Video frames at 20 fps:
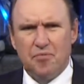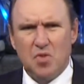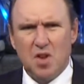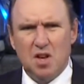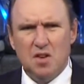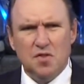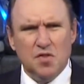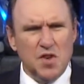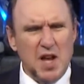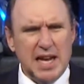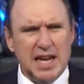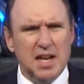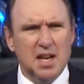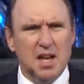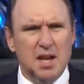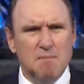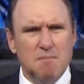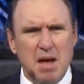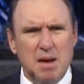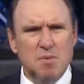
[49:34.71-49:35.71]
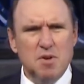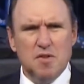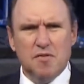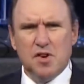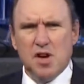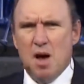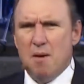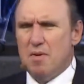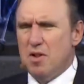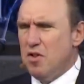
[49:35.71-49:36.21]
Secondly, maybe you've
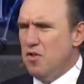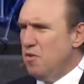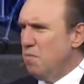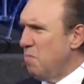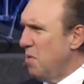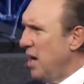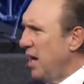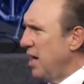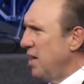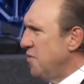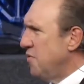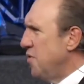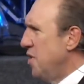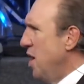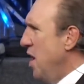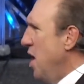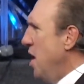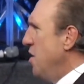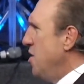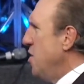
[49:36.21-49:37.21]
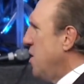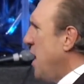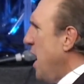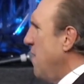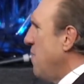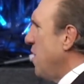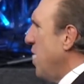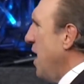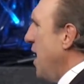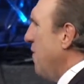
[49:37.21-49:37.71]
come to this place, you
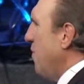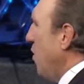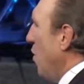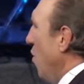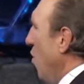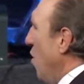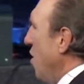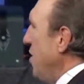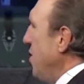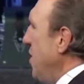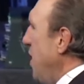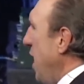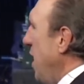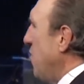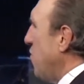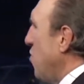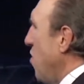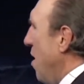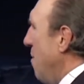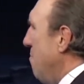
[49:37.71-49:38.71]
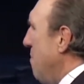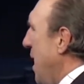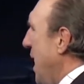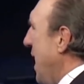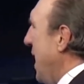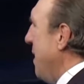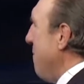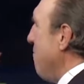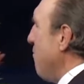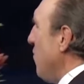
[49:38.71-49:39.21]
gave your life to the Lord in days gone by,